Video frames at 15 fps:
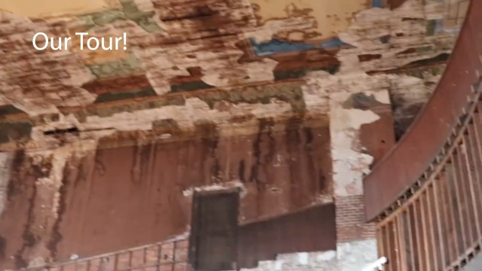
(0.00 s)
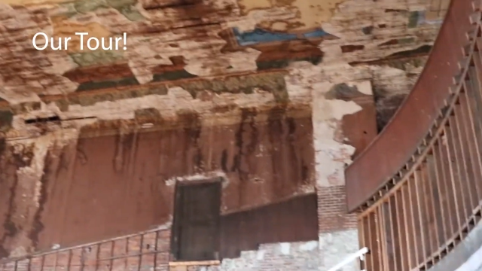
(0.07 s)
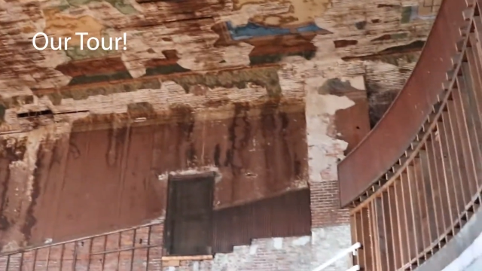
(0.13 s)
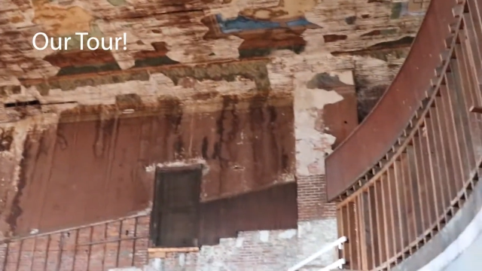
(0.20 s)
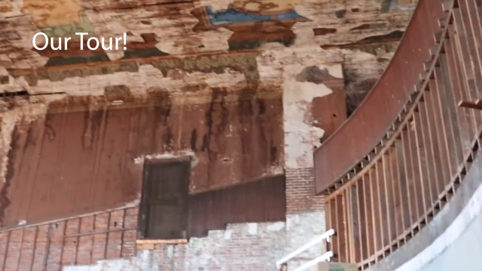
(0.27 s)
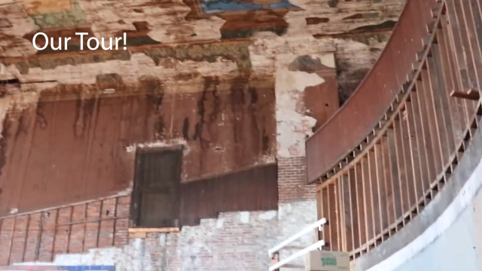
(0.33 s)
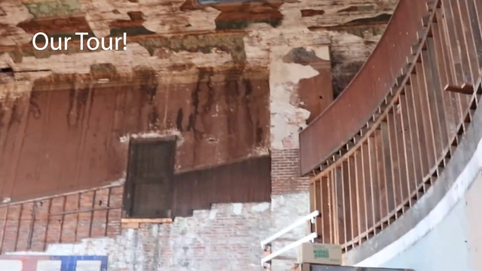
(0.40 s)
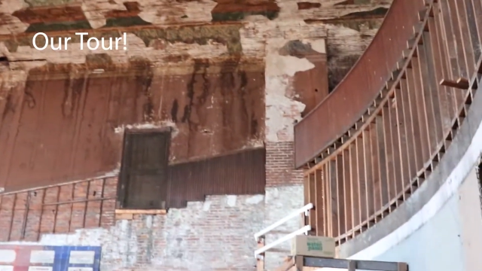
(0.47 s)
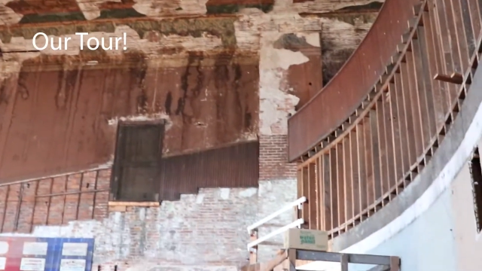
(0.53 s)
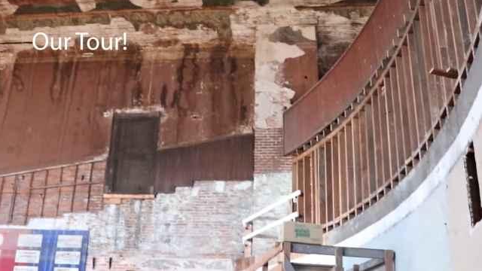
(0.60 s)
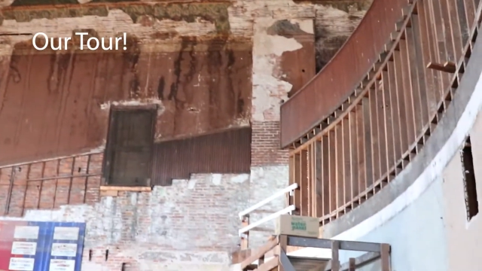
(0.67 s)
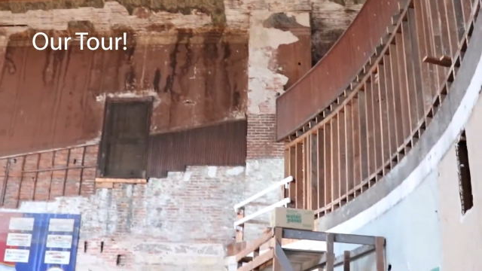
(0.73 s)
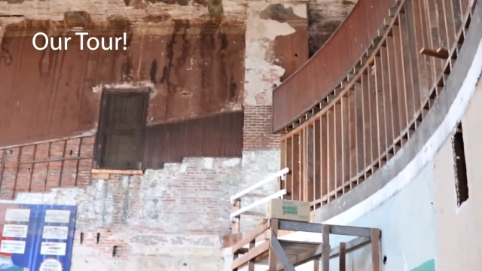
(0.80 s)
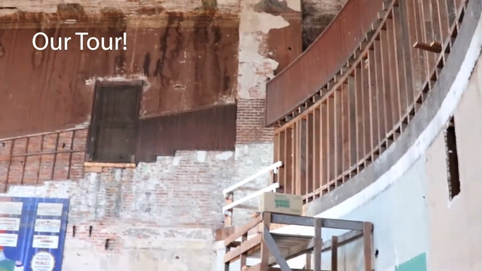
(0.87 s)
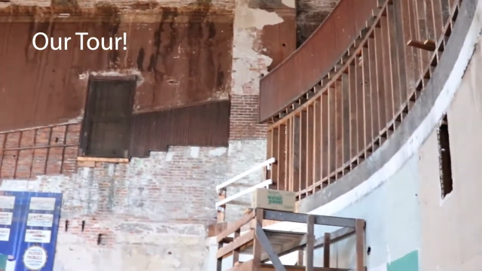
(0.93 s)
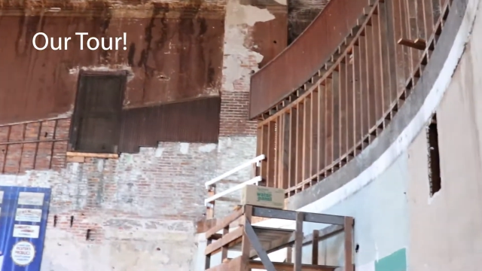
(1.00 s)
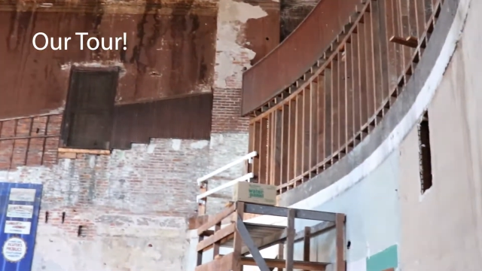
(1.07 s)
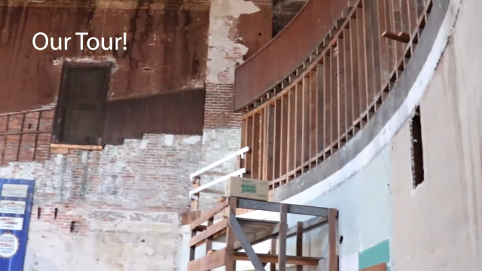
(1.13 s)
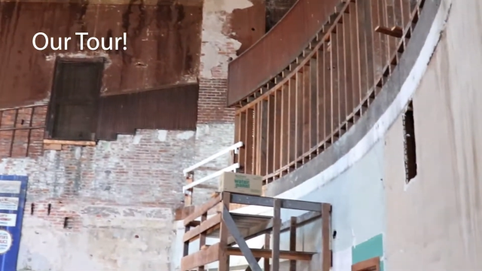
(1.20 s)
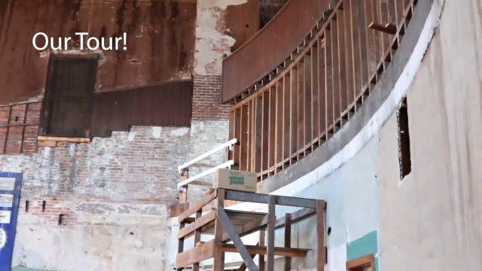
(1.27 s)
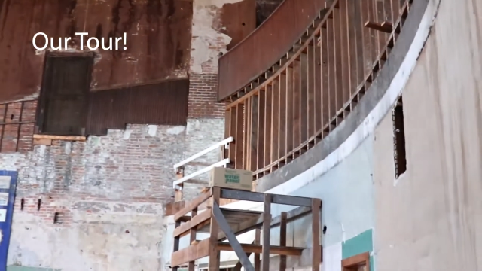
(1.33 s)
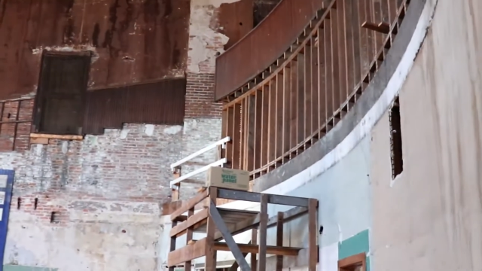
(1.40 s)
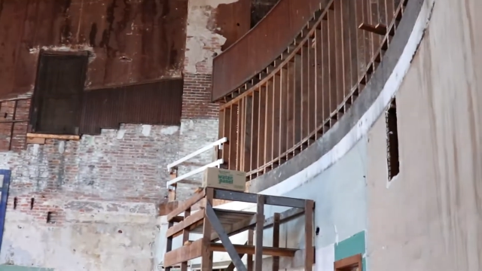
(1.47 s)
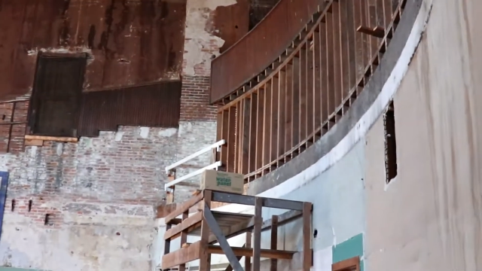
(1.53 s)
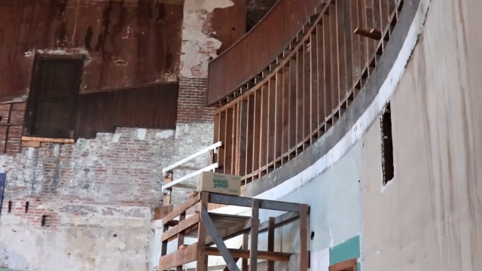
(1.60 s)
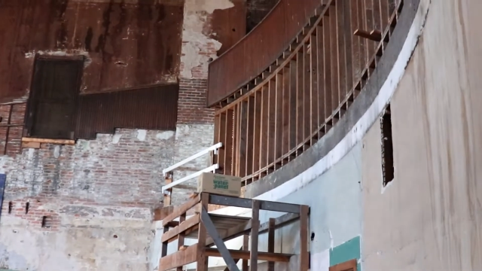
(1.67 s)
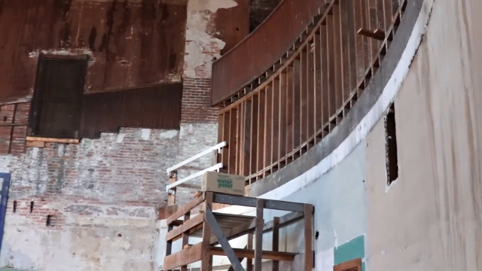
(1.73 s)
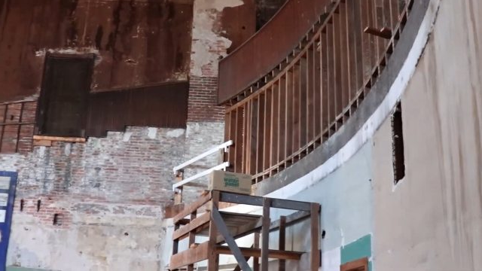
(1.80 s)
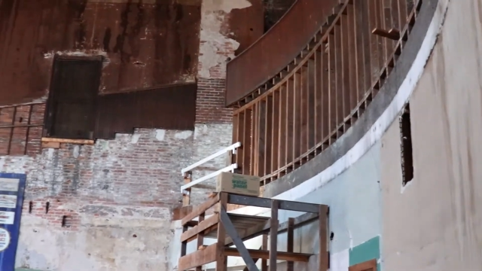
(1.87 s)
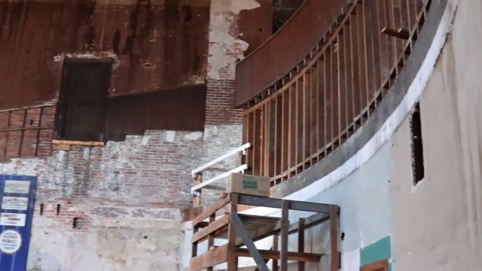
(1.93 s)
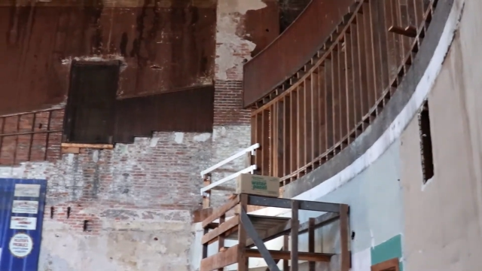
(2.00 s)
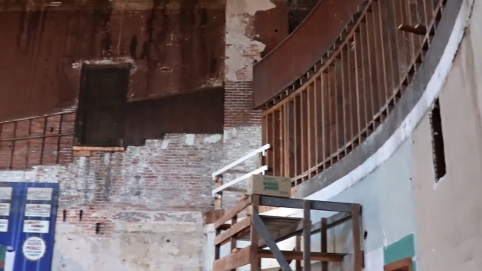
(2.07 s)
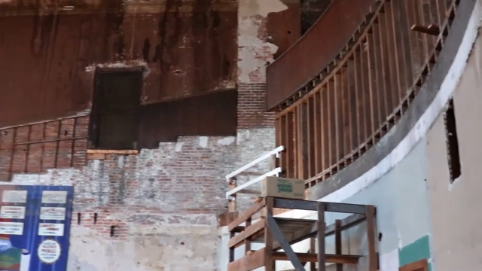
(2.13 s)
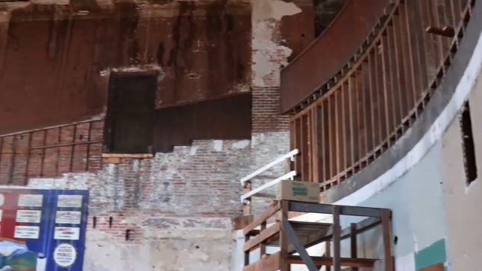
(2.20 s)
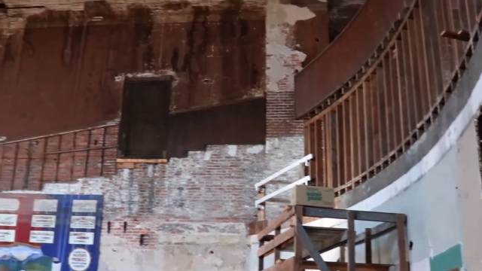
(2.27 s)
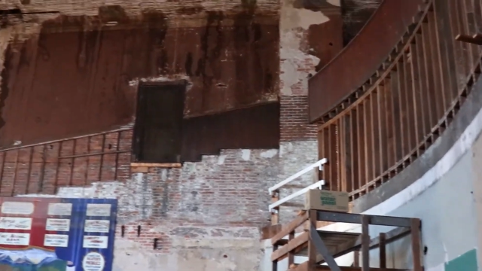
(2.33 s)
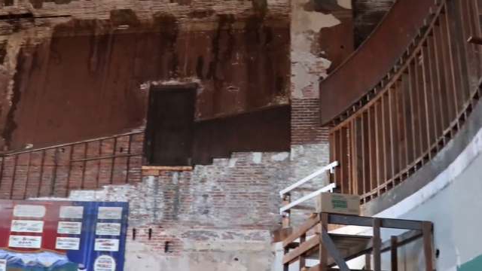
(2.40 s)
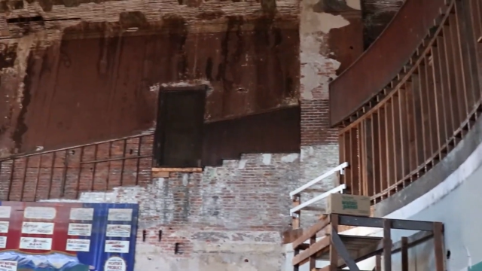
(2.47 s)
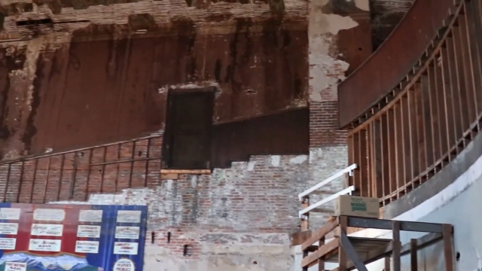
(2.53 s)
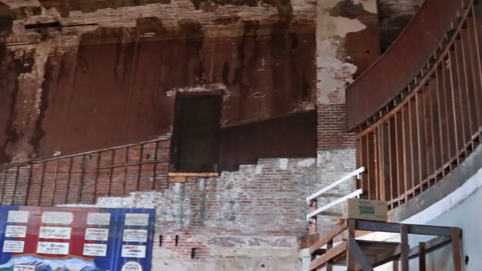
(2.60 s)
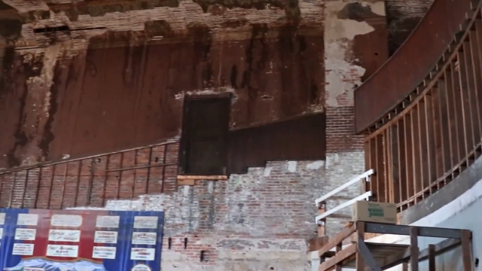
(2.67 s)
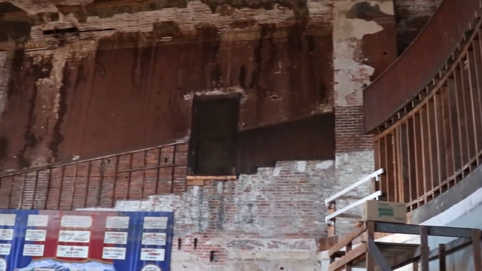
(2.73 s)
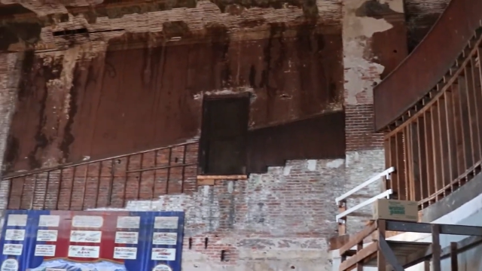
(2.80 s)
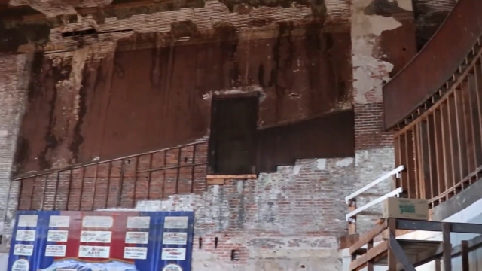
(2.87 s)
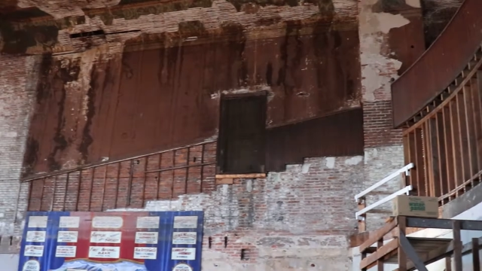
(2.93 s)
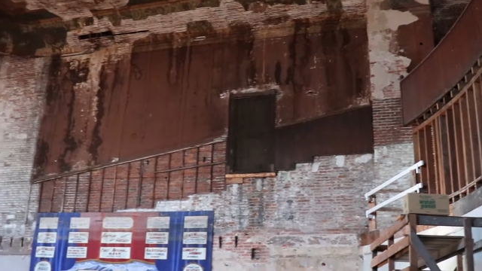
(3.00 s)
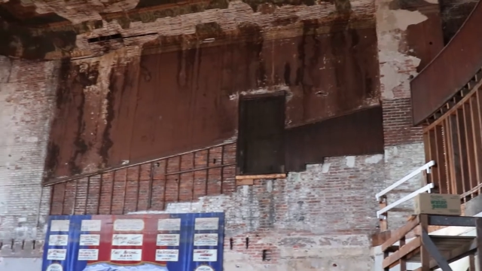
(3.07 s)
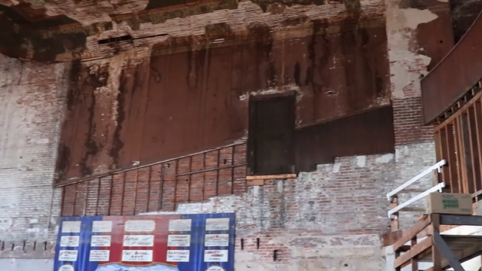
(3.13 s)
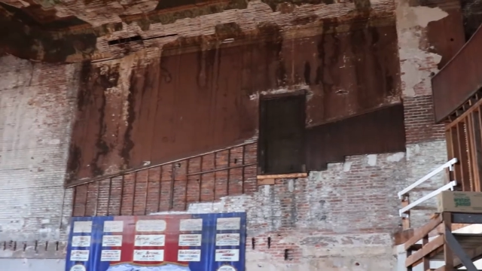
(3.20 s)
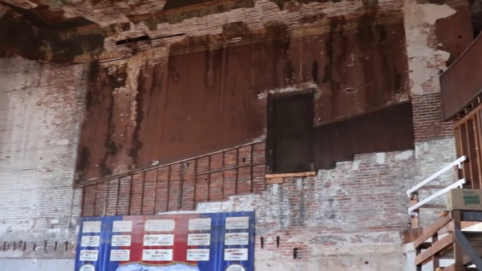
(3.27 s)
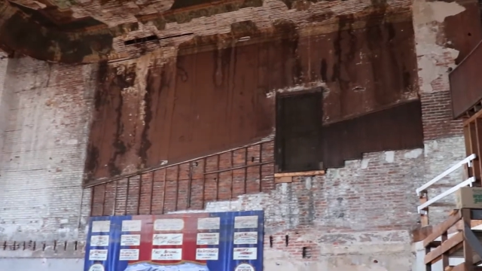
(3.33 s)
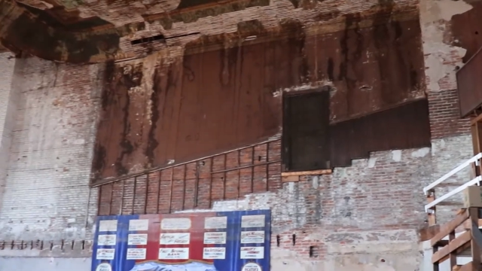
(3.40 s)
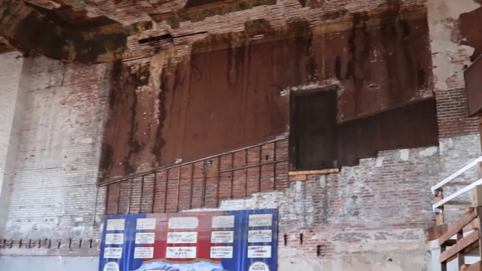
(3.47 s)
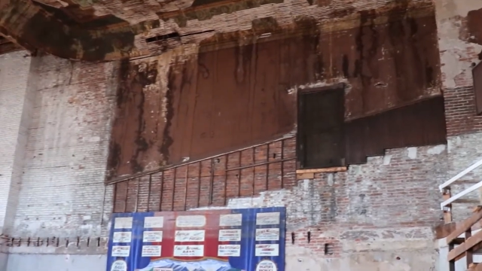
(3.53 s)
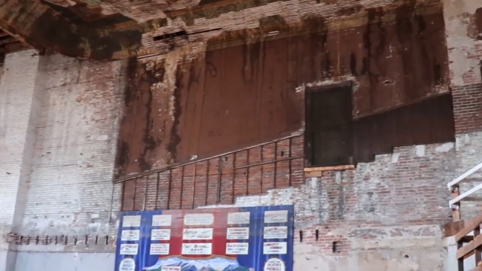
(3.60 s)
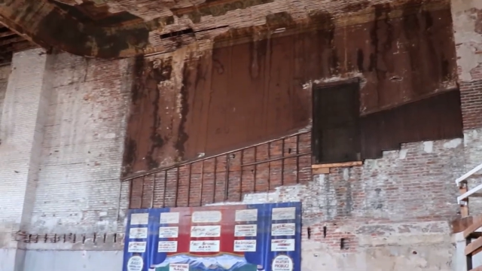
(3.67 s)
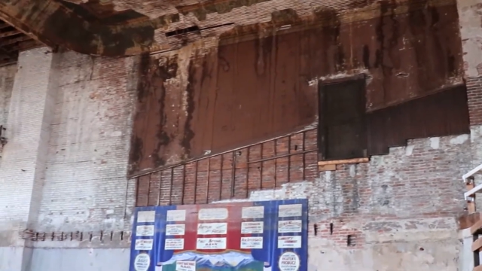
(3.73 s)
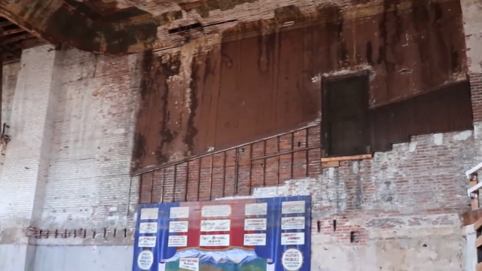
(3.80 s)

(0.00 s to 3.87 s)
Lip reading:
Nobody's mouth can be seen.